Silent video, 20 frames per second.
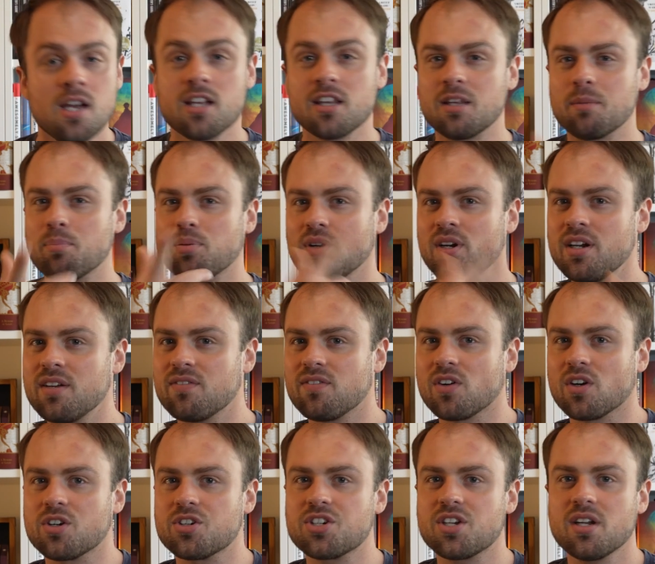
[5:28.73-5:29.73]
The print
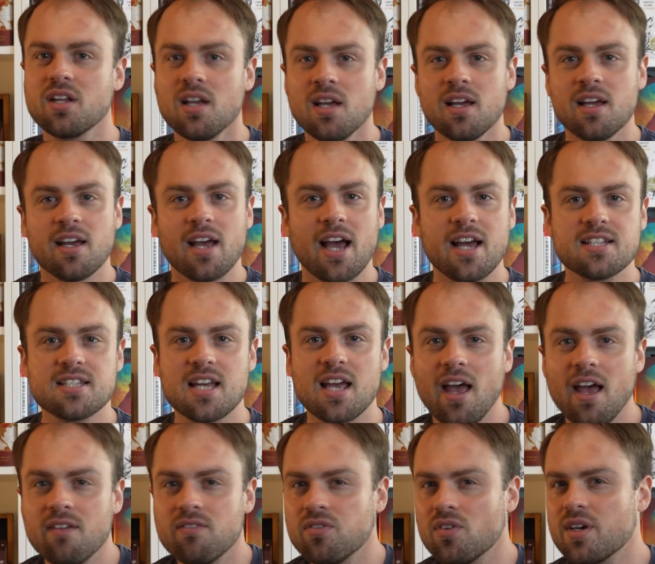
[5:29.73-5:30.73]
version has
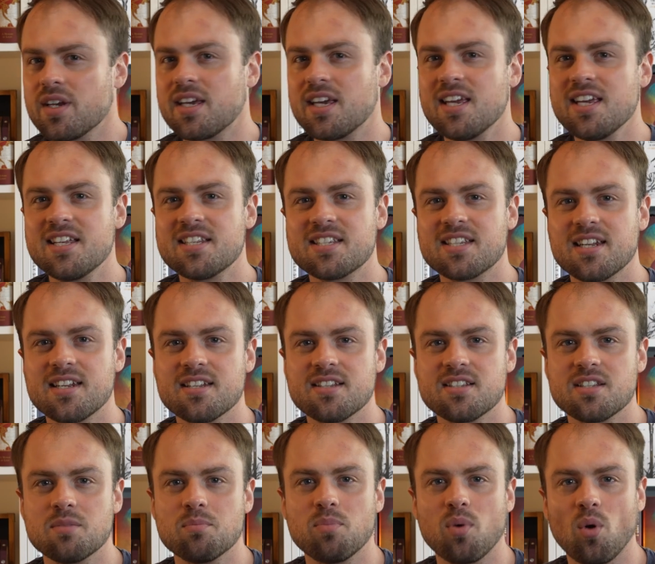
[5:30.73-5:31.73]
every key sentence
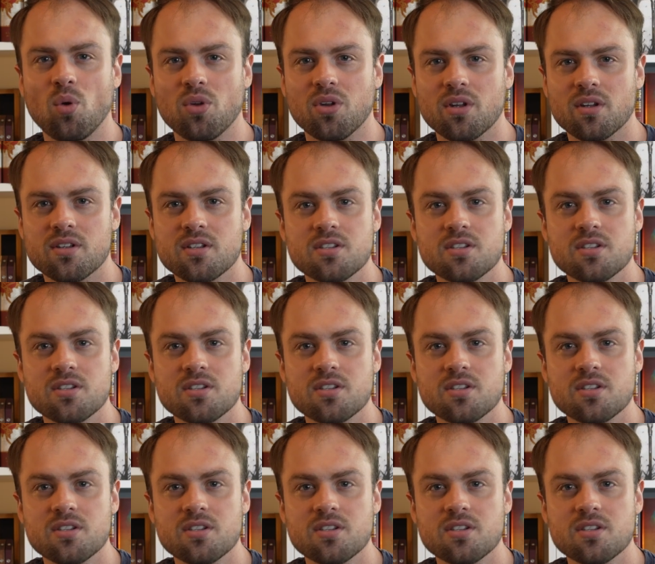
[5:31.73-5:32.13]
emboldened,